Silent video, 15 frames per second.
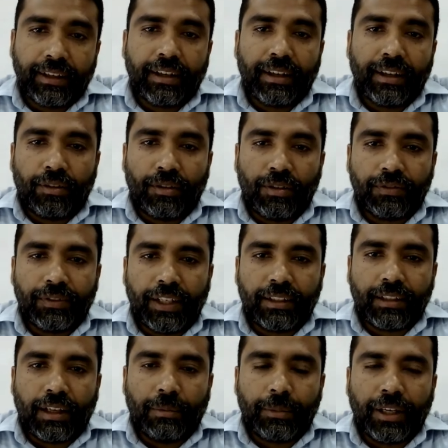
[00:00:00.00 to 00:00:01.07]
AI, all of
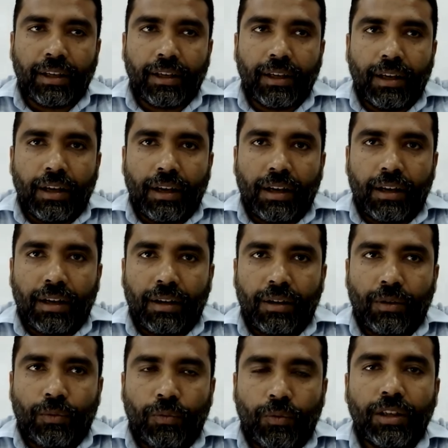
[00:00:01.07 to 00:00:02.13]
that coming,
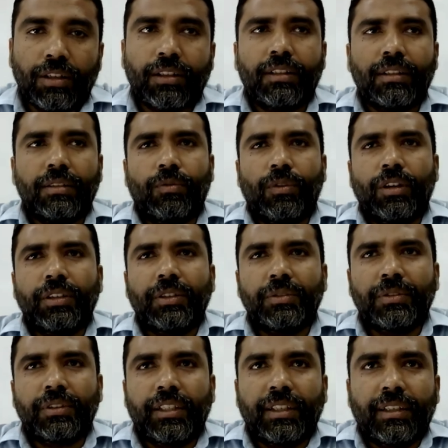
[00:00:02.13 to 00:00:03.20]
what do
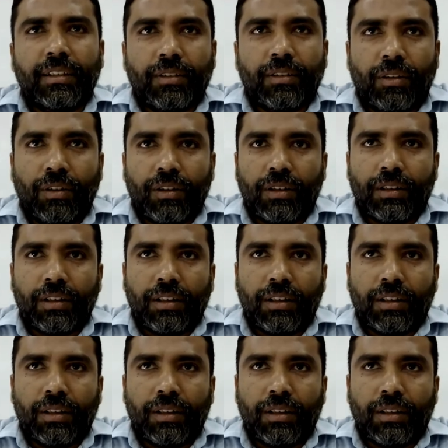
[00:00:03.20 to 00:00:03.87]
you think, or